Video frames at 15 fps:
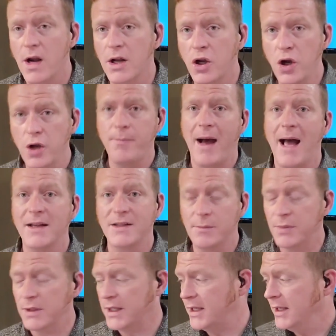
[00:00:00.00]
and this is where it could
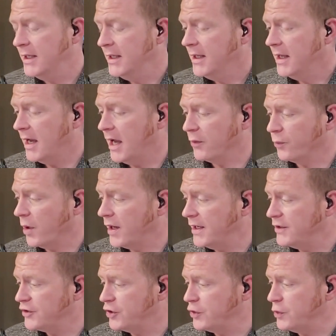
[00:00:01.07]
possibly
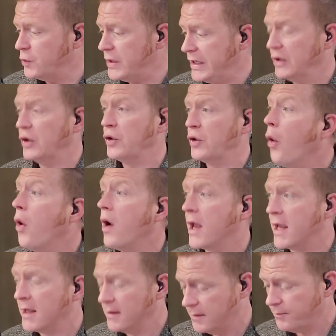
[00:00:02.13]
run into
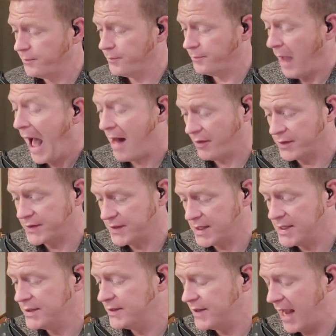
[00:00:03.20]
Illinois
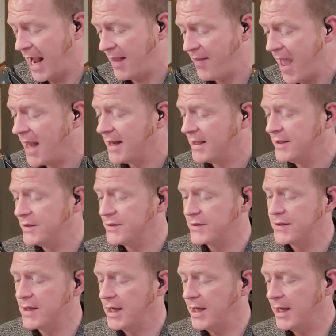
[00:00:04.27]
policies, and that
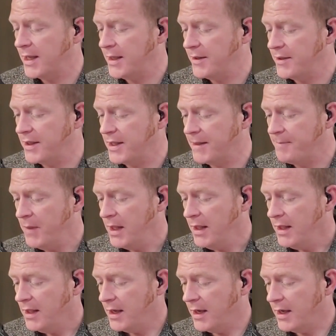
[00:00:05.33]
is the
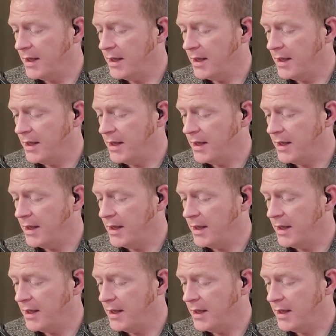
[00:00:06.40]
